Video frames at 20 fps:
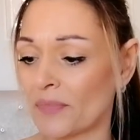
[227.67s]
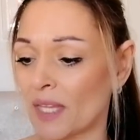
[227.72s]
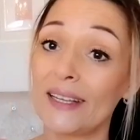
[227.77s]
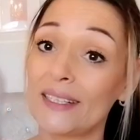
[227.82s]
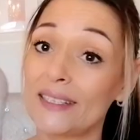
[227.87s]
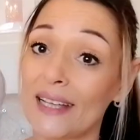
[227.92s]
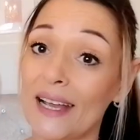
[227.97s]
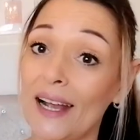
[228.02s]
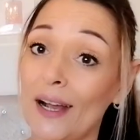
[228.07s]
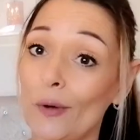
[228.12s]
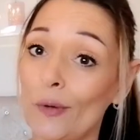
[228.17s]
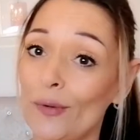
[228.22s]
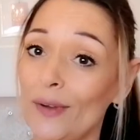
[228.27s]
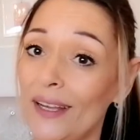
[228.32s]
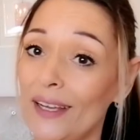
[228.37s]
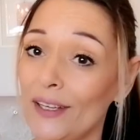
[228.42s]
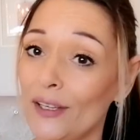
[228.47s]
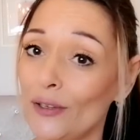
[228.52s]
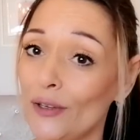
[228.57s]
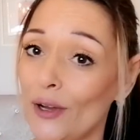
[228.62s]
Try these out,
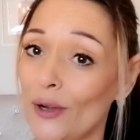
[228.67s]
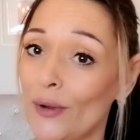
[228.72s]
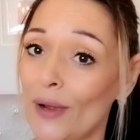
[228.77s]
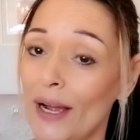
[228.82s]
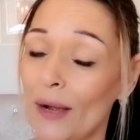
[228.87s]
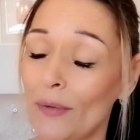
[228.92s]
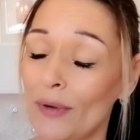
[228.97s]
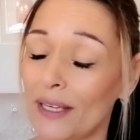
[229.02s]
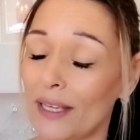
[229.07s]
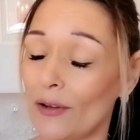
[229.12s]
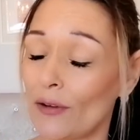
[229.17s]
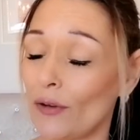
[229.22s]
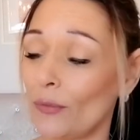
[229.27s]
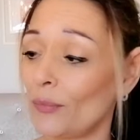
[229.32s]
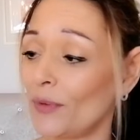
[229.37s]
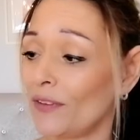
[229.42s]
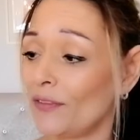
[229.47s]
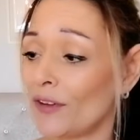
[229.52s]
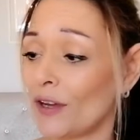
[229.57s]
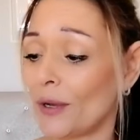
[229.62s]
let you know how I get
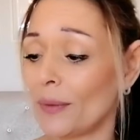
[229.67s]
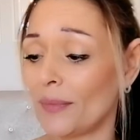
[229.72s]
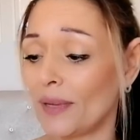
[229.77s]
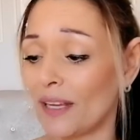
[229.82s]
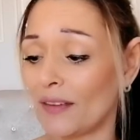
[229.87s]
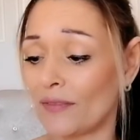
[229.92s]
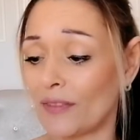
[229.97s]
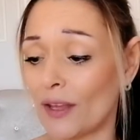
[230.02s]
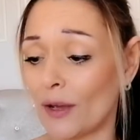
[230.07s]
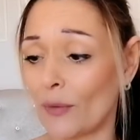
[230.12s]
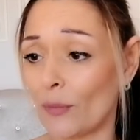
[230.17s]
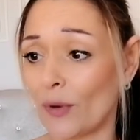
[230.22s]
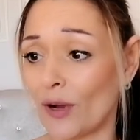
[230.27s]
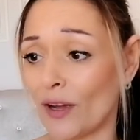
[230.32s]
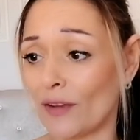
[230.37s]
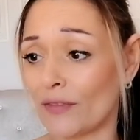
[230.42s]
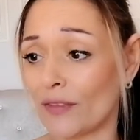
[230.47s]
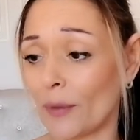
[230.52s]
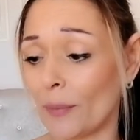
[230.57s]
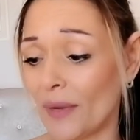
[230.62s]
on with them, if they're
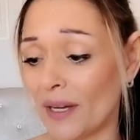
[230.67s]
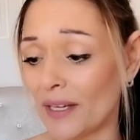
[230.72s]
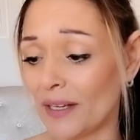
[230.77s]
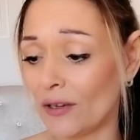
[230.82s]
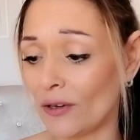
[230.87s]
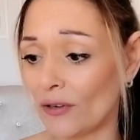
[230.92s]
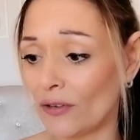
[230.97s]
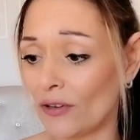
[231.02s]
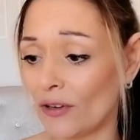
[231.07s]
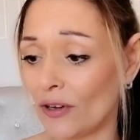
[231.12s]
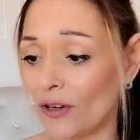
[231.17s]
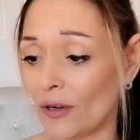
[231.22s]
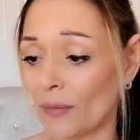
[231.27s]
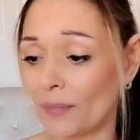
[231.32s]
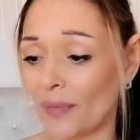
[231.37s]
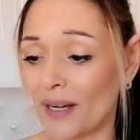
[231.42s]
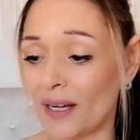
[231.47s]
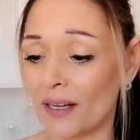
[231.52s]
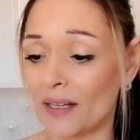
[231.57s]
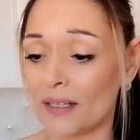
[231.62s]
worth the money or
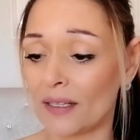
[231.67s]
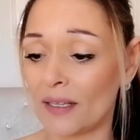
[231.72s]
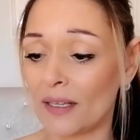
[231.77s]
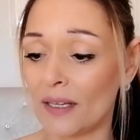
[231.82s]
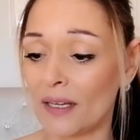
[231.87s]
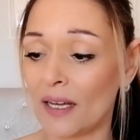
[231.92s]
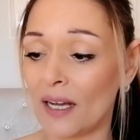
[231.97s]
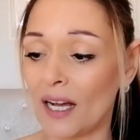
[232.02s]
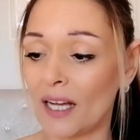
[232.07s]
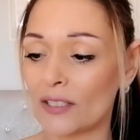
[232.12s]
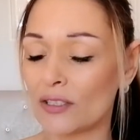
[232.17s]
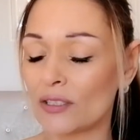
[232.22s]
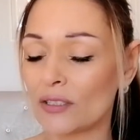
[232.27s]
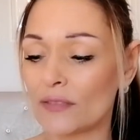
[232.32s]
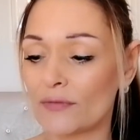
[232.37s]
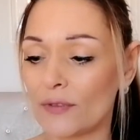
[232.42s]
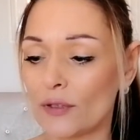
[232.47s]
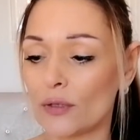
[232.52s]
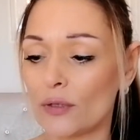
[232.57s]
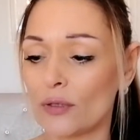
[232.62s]
not, but I
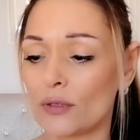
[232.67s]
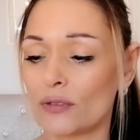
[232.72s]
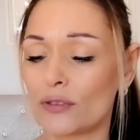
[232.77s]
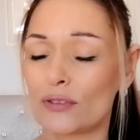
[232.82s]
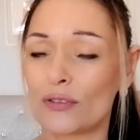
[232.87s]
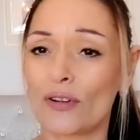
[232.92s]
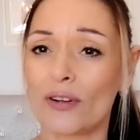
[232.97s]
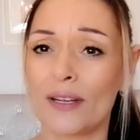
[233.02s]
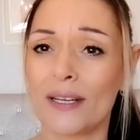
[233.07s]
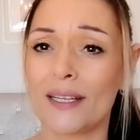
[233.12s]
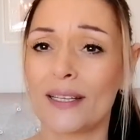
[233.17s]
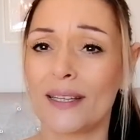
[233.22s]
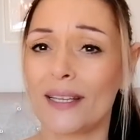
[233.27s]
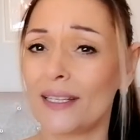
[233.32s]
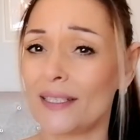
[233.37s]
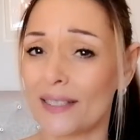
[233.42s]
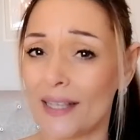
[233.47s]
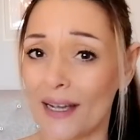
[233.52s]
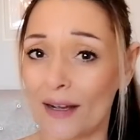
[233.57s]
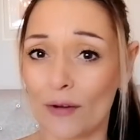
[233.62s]
just thought try
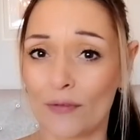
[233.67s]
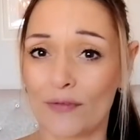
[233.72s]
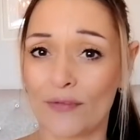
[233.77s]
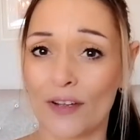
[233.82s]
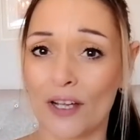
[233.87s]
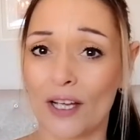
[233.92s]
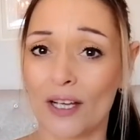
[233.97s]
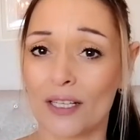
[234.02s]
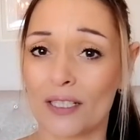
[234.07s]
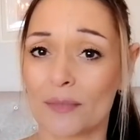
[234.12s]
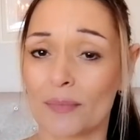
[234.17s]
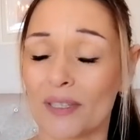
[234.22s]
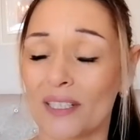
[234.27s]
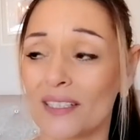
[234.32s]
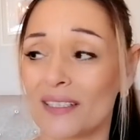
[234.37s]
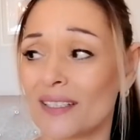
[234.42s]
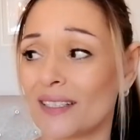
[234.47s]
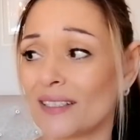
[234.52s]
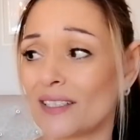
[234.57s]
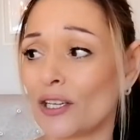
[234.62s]
these out first
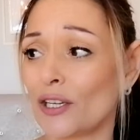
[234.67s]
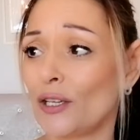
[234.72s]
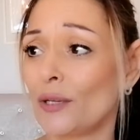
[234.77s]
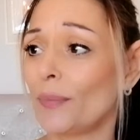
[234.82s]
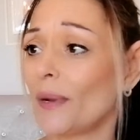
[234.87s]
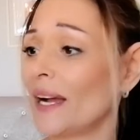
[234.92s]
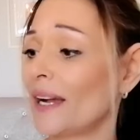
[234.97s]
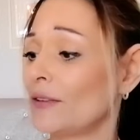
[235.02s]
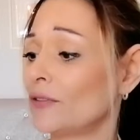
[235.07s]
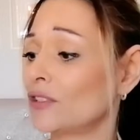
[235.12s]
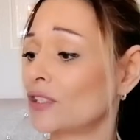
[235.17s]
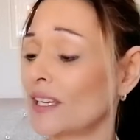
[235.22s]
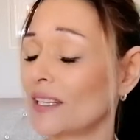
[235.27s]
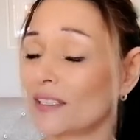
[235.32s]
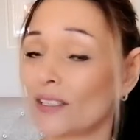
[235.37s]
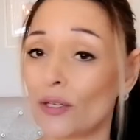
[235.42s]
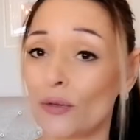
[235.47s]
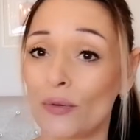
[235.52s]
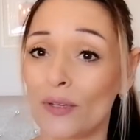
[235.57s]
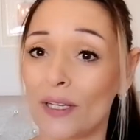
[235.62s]
because they're £2, you
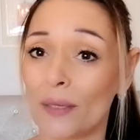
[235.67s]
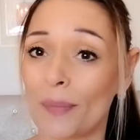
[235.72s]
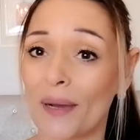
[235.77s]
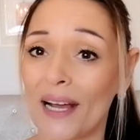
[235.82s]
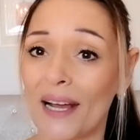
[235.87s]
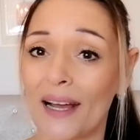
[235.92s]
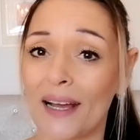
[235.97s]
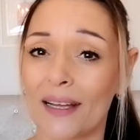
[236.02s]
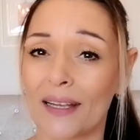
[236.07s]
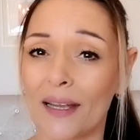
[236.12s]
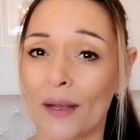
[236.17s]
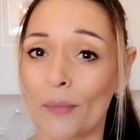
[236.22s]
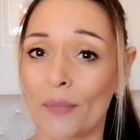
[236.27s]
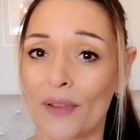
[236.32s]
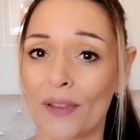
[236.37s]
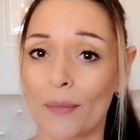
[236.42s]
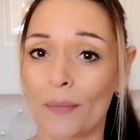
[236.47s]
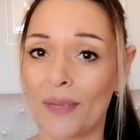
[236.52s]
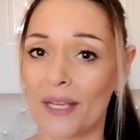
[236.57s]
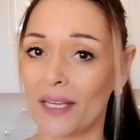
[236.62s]
get 2 in a pack, and
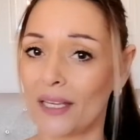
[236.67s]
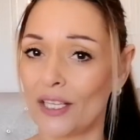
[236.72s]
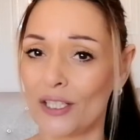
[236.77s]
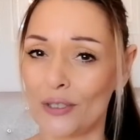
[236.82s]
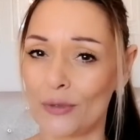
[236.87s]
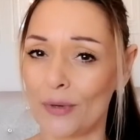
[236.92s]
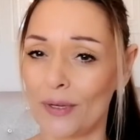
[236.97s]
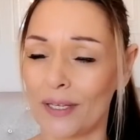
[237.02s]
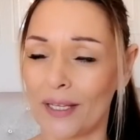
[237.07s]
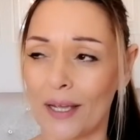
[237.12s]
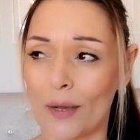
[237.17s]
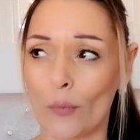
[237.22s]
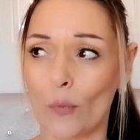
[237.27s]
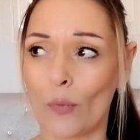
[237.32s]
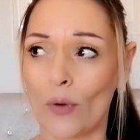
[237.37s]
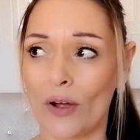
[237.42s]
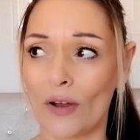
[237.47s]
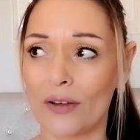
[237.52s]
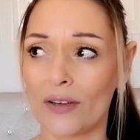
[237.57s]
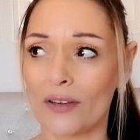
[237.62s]
with the minkies you only get
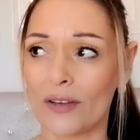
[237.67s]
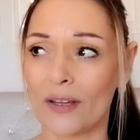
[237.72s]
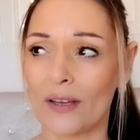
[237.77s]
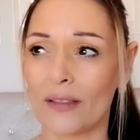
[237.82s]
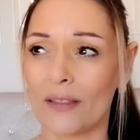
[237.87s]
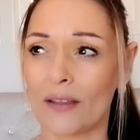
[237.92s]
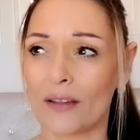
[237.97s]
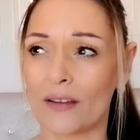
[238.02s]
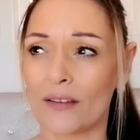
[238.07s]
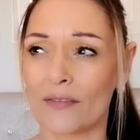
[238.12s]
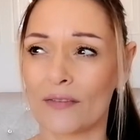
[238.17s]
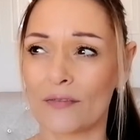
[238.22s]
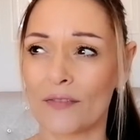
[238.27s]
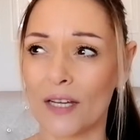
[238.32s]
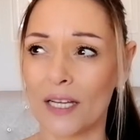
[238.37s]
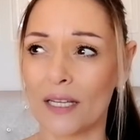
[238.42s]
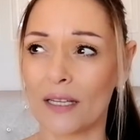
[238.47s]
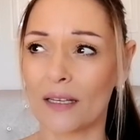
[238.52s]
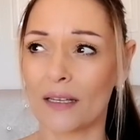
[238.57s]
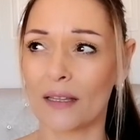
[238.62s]
1, and I
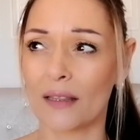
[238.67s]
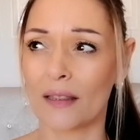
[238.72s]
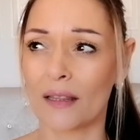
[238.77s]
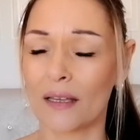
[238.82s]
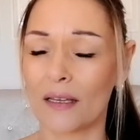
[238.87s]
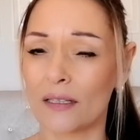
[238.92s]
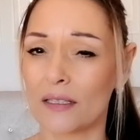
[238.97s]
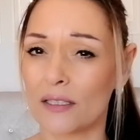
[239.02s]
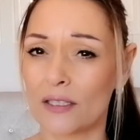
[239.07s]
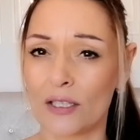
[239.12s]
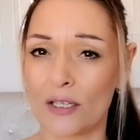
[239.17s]
think they're